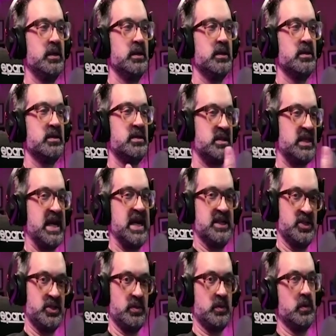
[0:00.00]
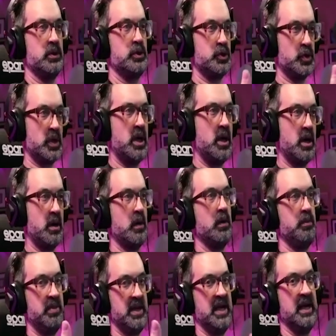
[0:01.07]
sketch or draw or
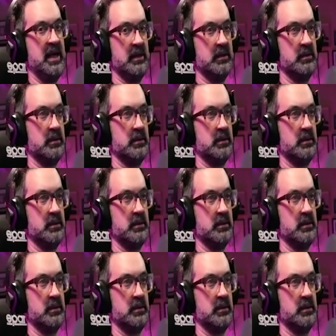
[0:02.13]
paint,